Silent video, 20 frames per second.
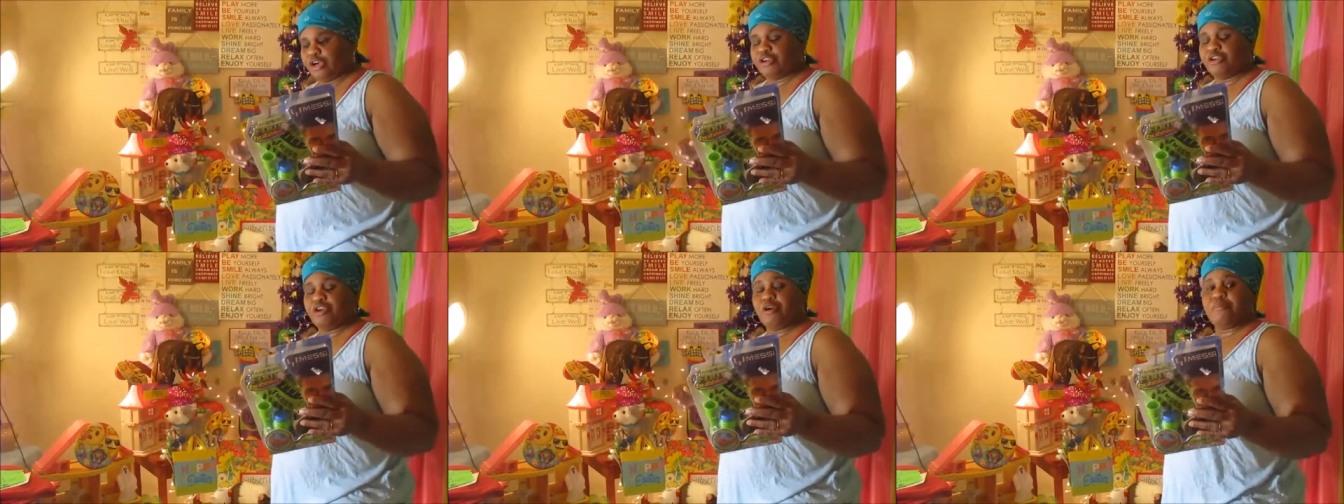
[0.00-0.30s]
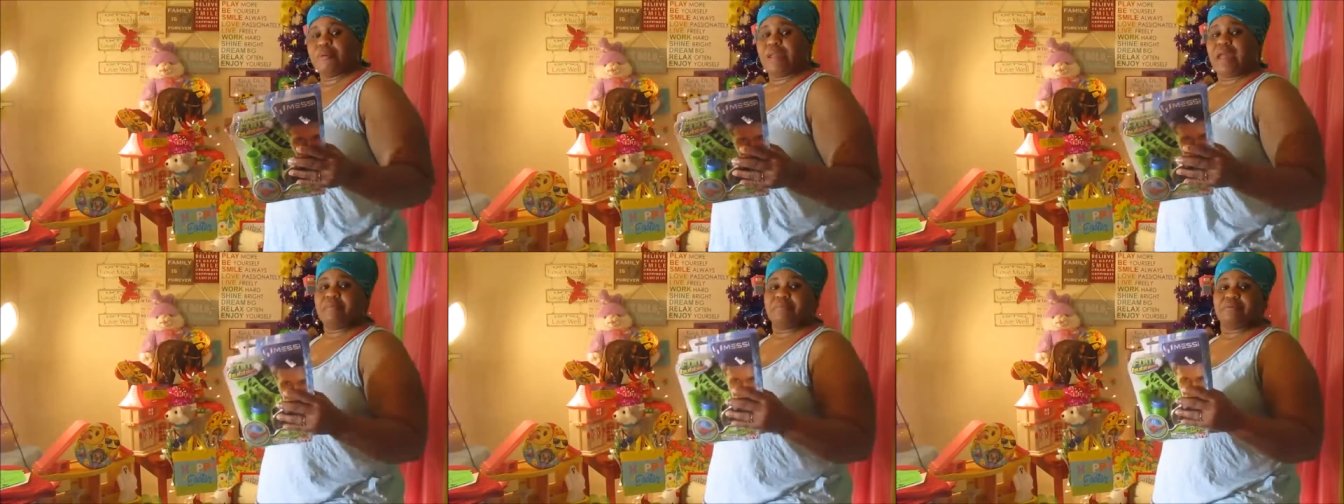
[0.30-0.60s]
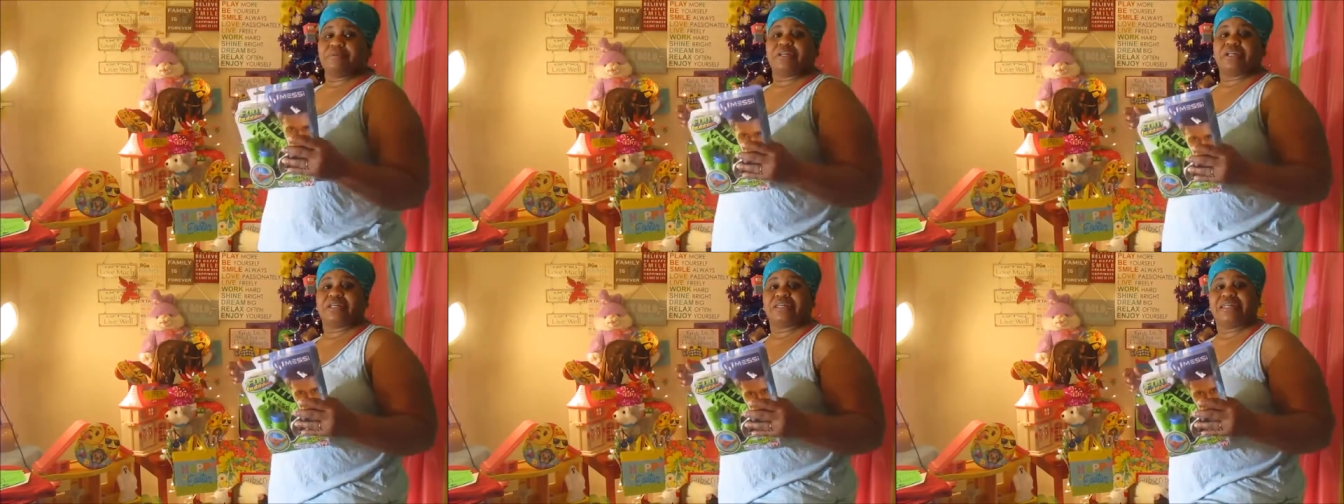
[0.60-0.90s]
you'll be
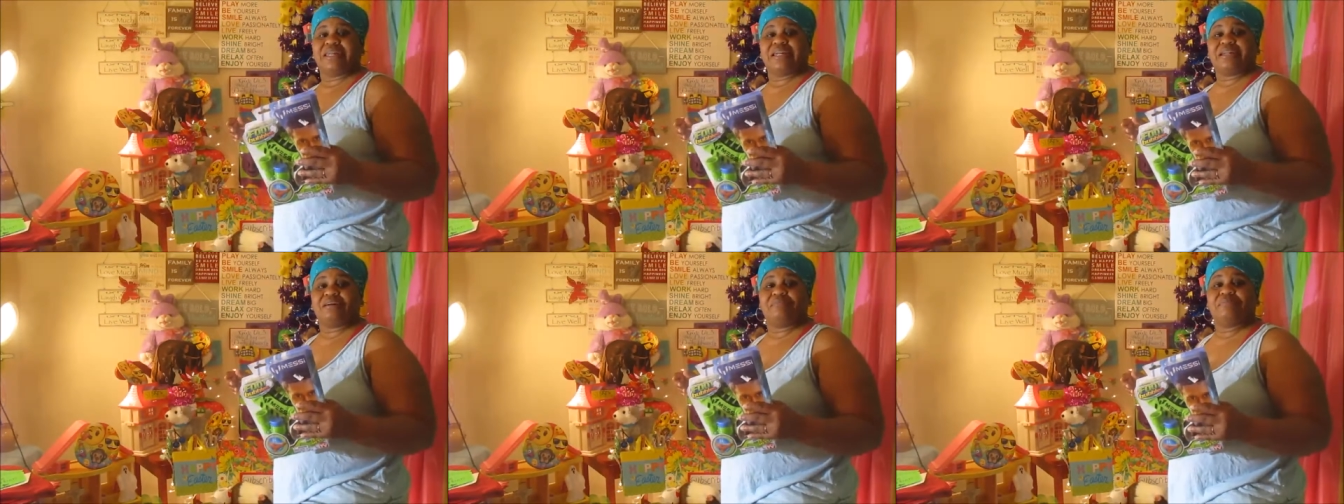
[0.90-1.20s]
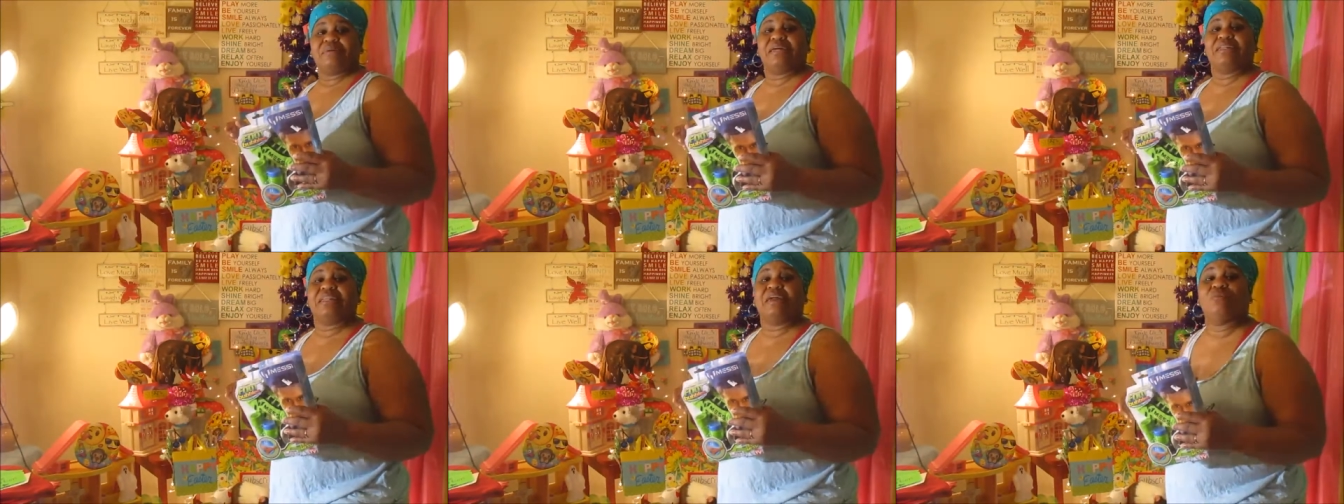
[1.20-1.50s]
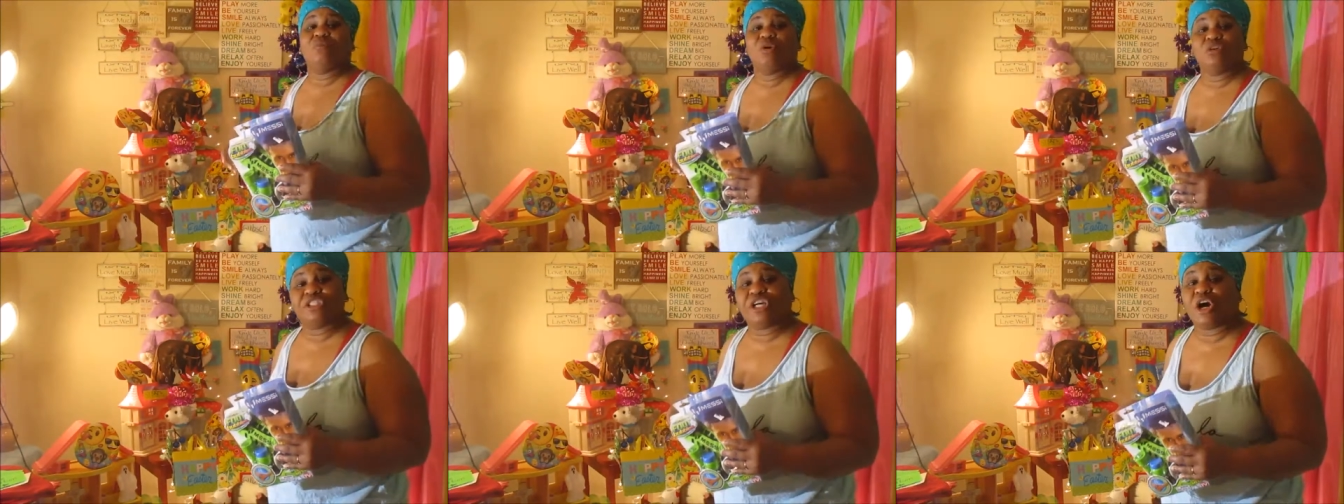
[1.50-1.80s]
able to kick them and they
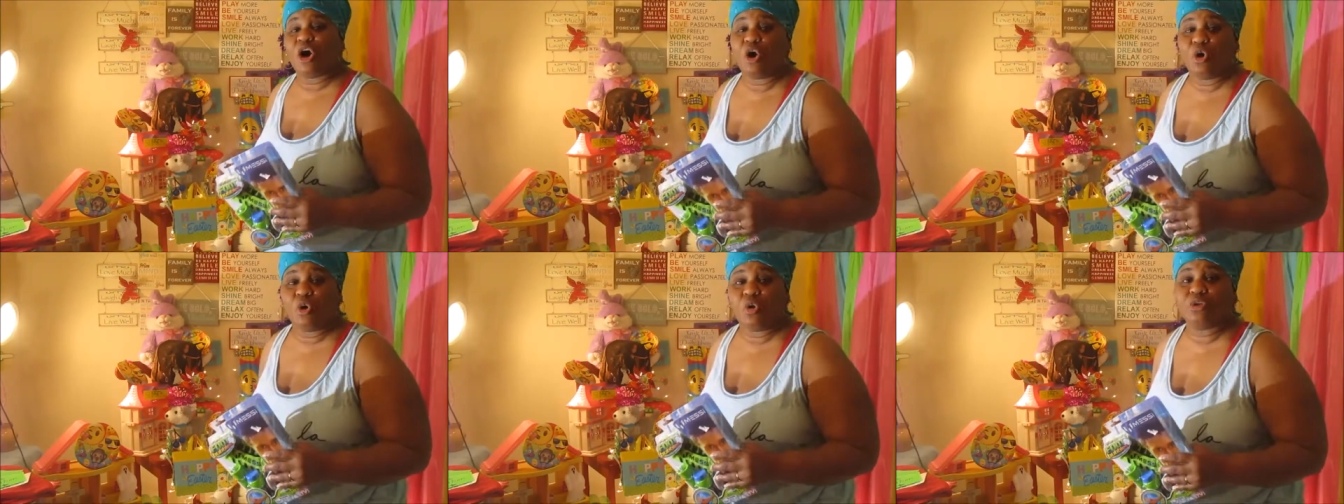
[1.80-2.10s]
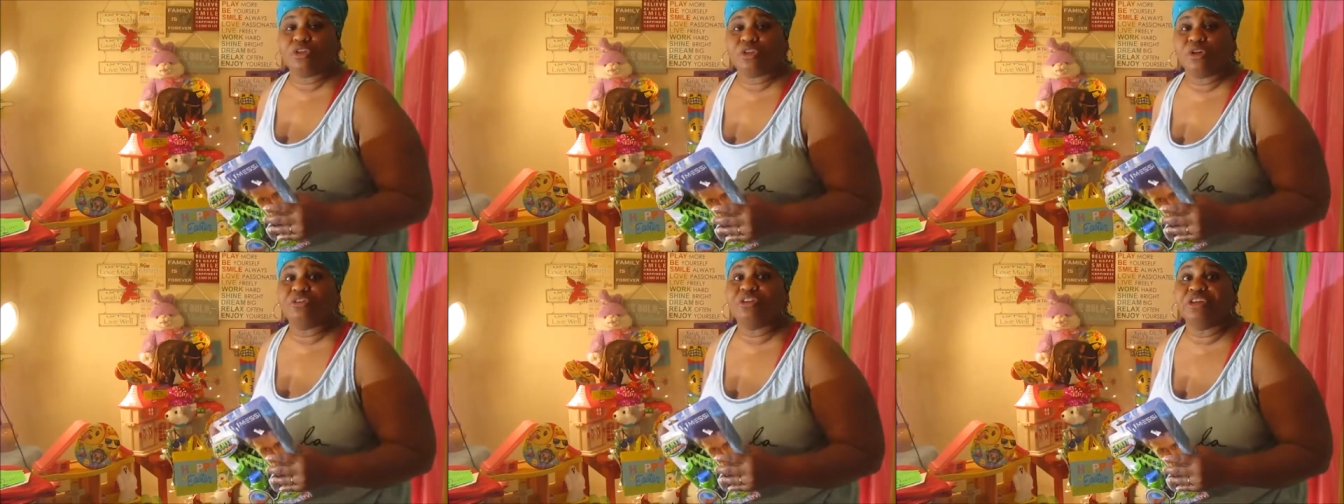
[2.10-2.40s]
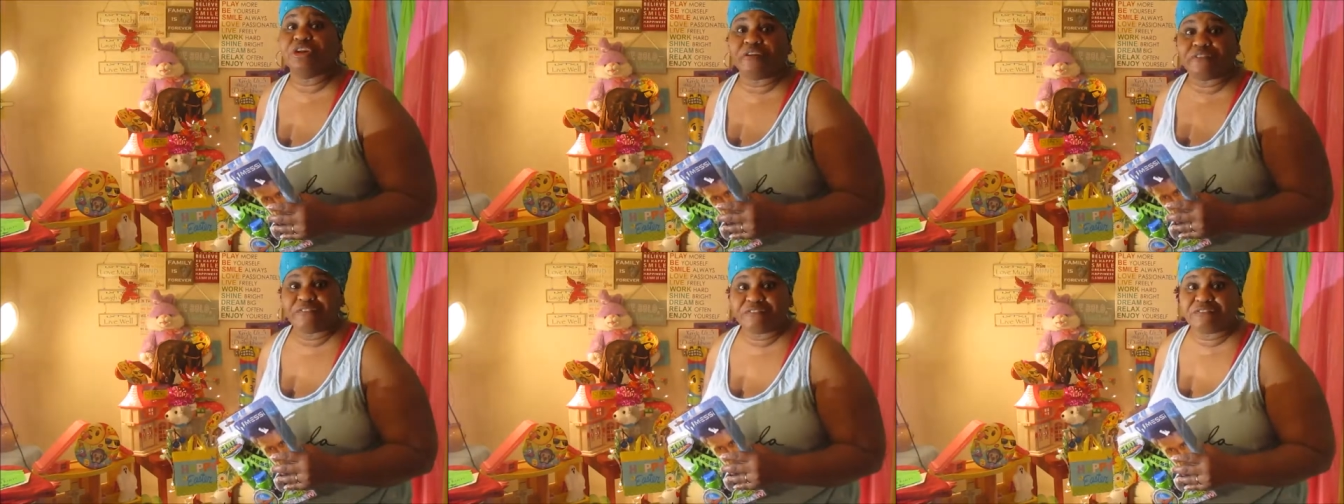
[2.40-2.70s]
will hold on
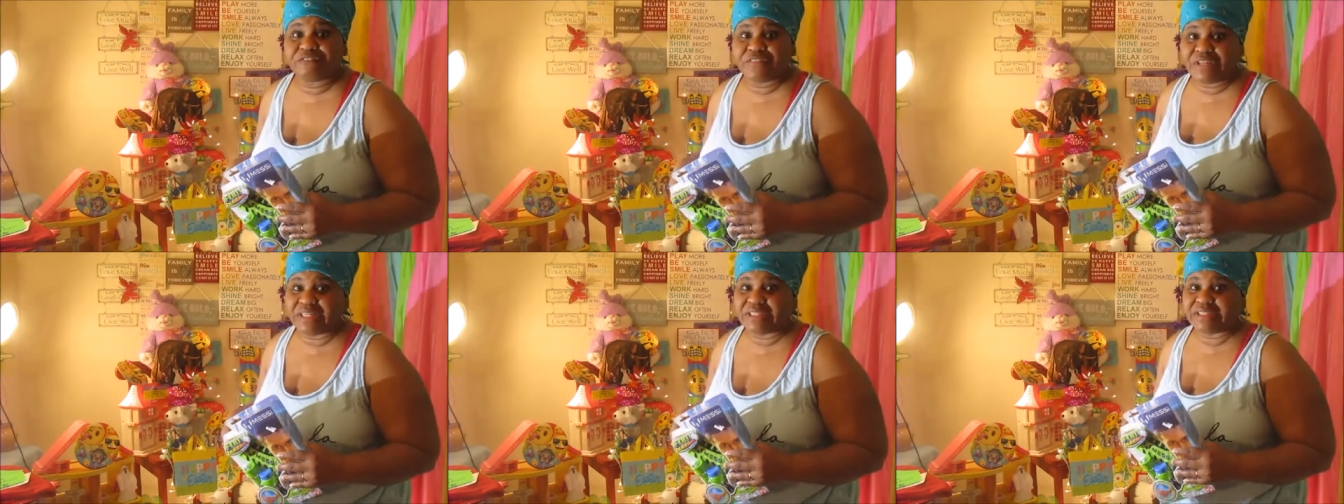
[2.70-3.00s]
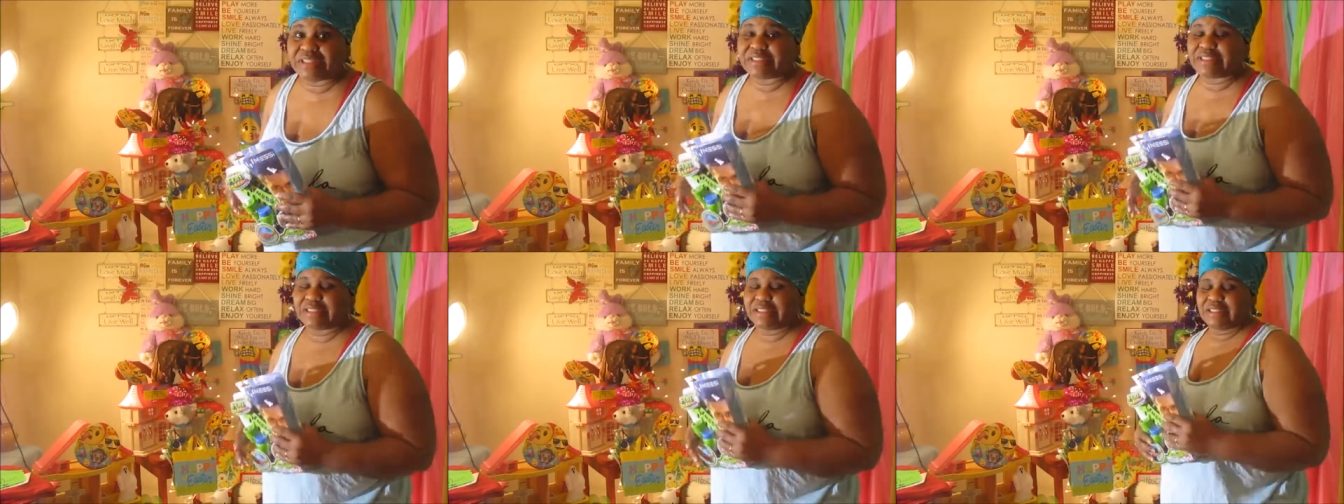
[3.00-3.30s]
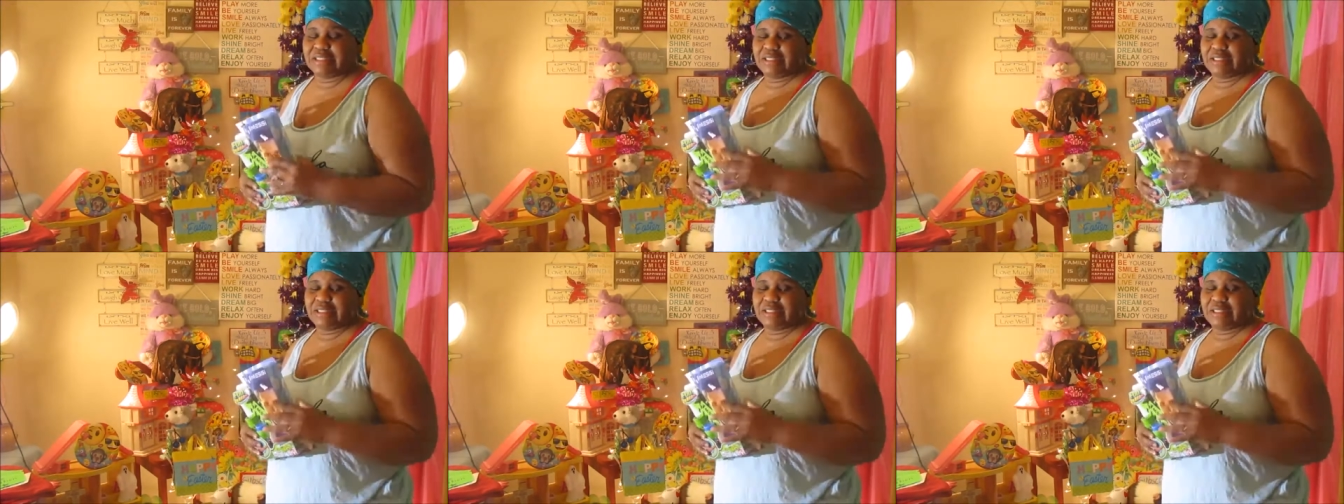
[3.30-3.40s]
your feet.